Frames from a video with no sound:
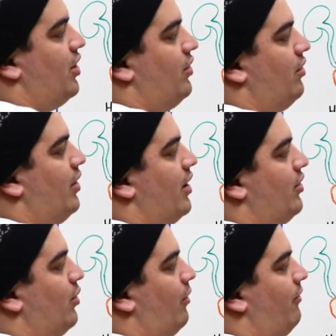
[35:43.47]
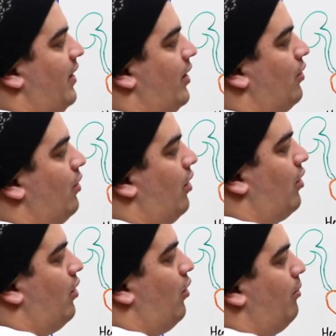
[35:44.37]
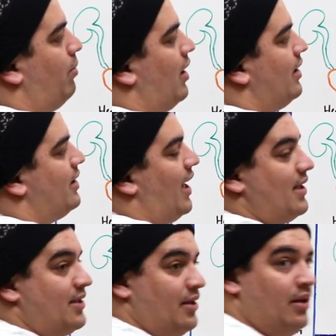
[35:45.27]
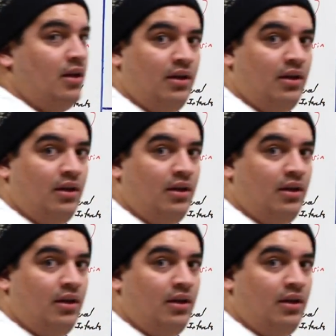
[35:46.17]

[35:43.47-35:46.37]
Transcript: you to do here? Do a fecal occult blood test.